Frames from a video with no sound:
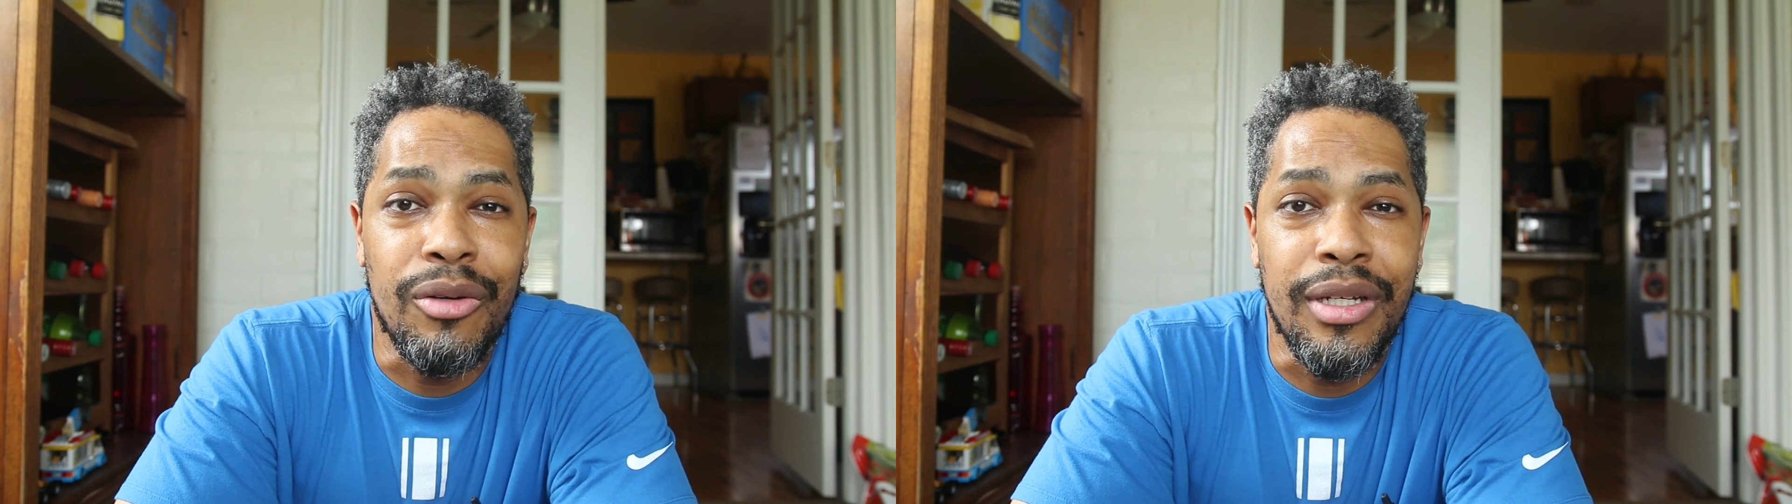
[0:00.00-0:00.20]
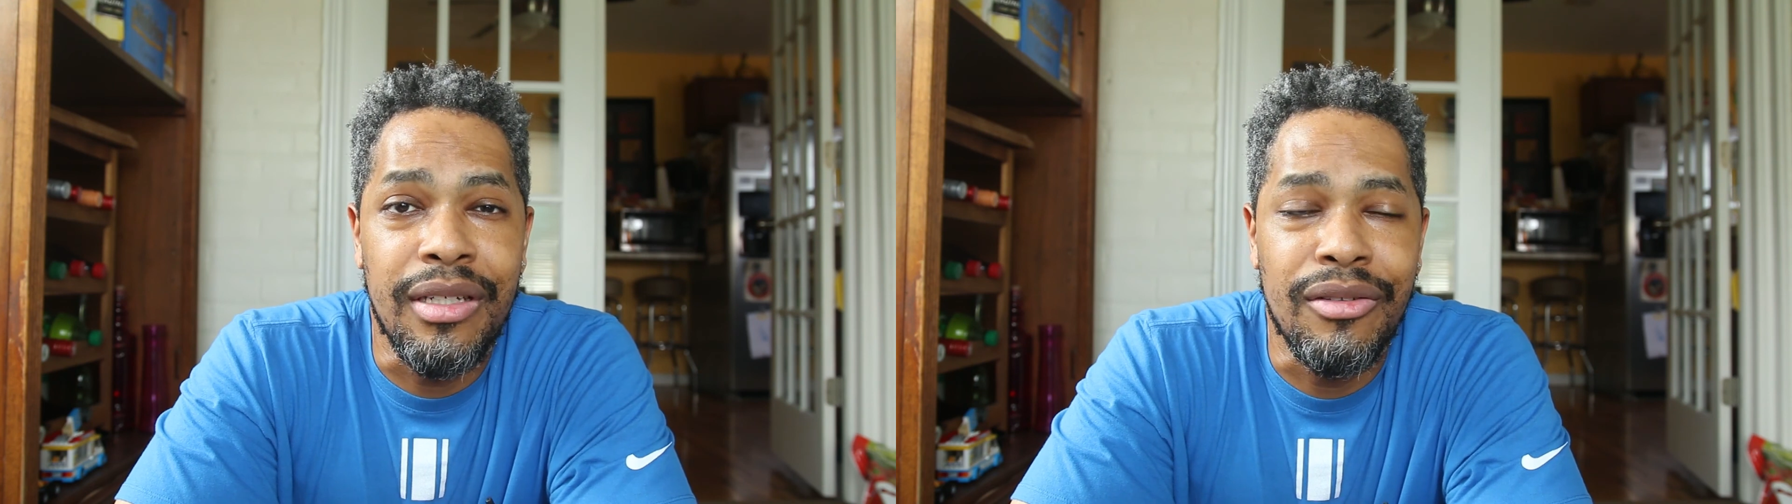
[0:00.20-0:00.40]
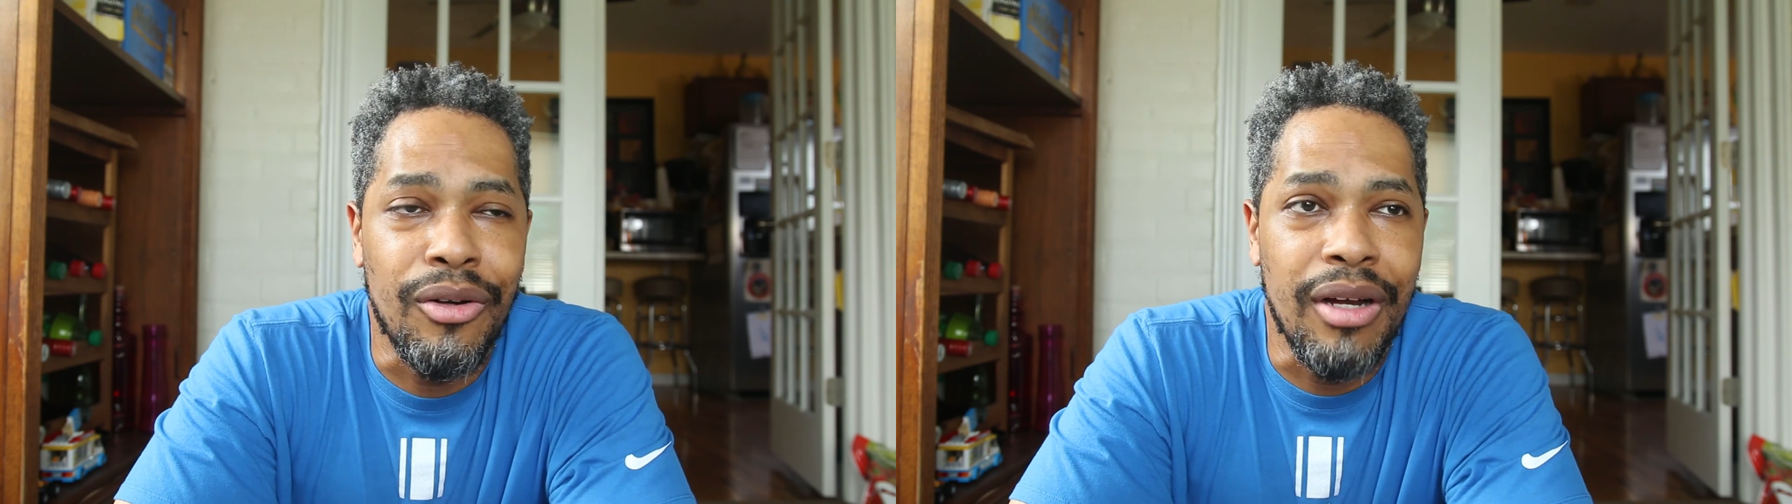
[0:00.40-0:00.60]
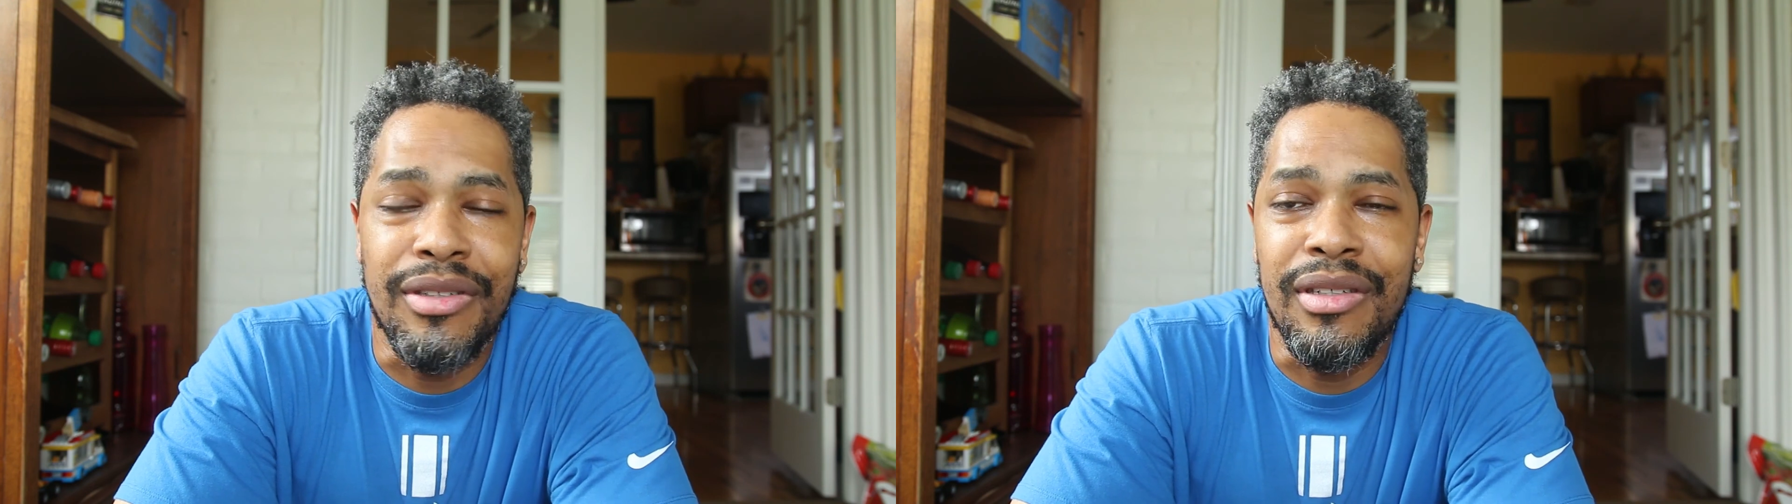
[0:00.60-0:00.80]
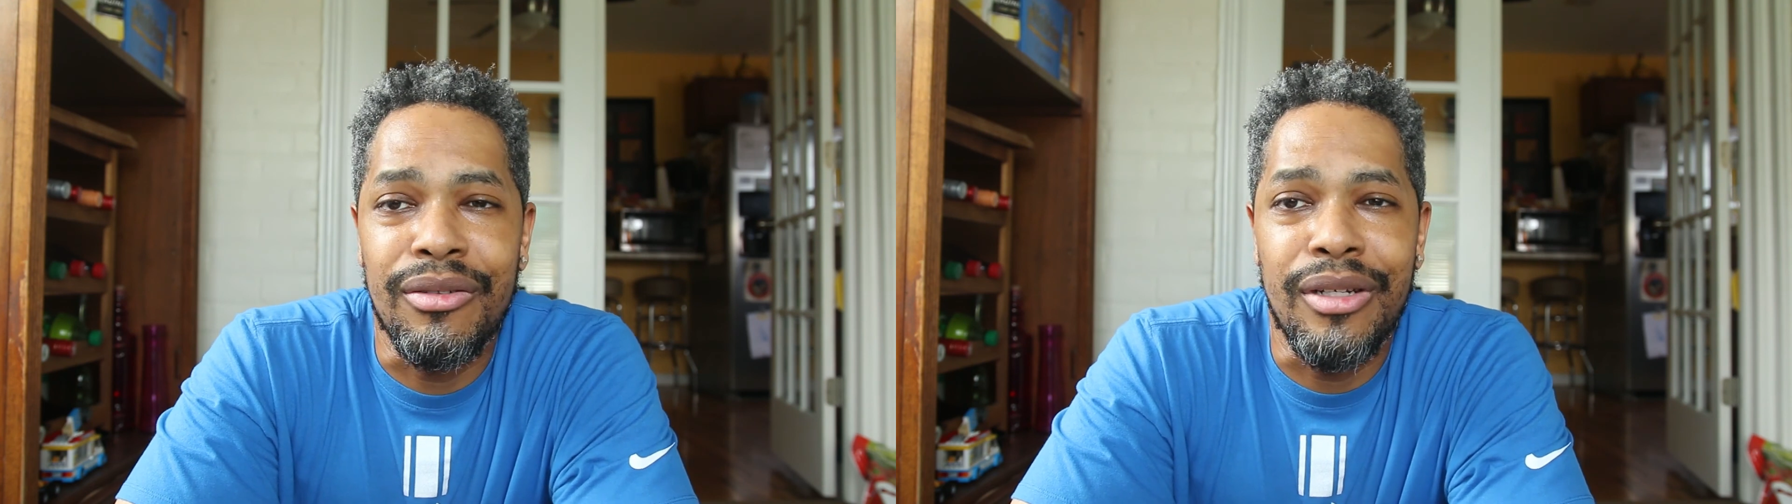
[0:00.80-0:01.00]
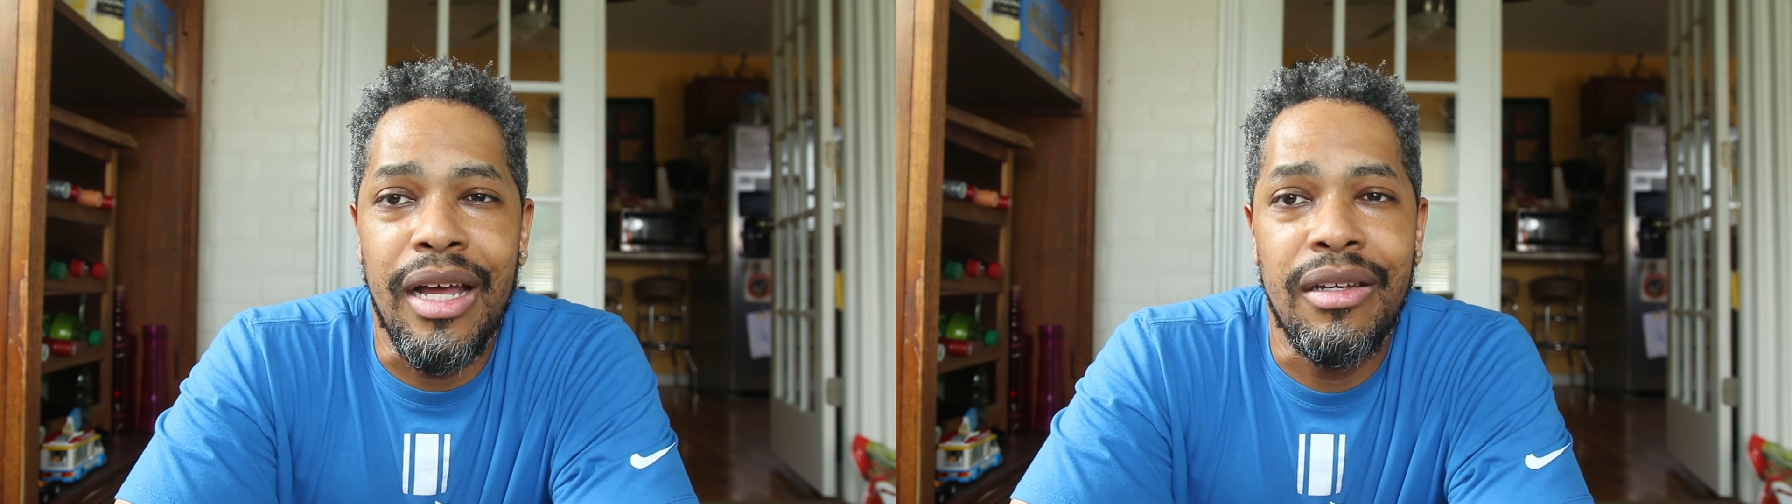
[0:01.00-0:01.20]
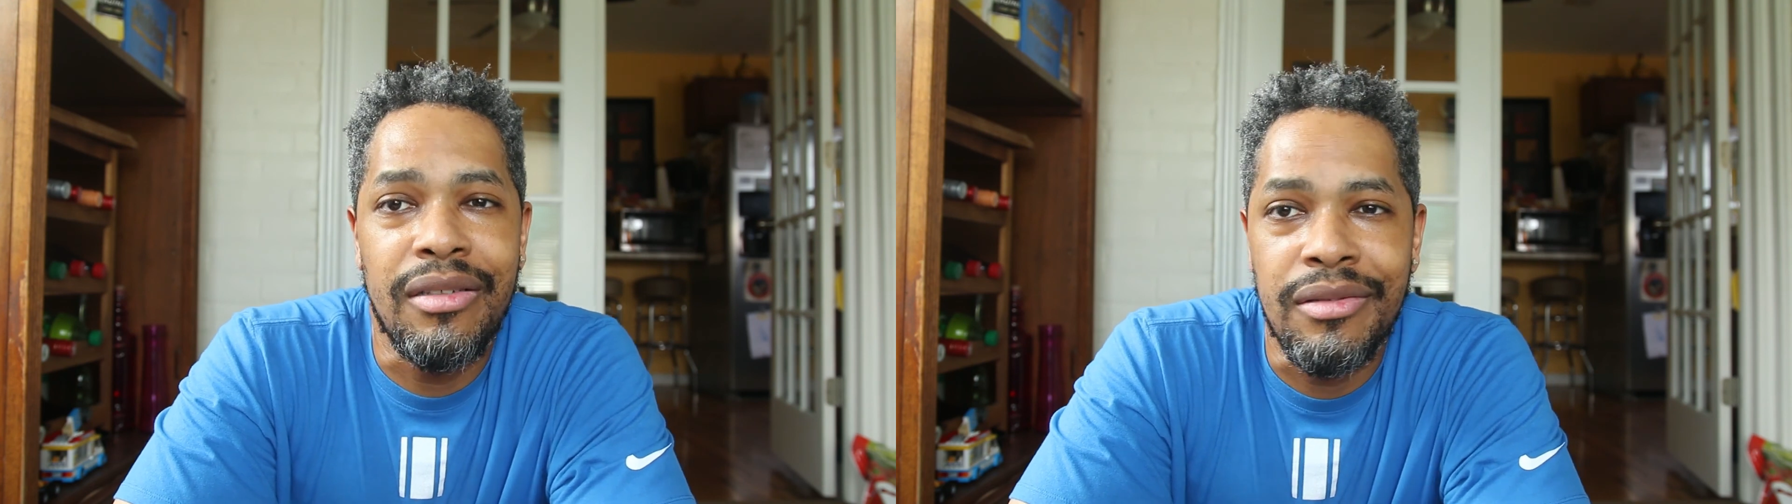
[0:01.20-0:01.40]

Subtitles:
week or every single day.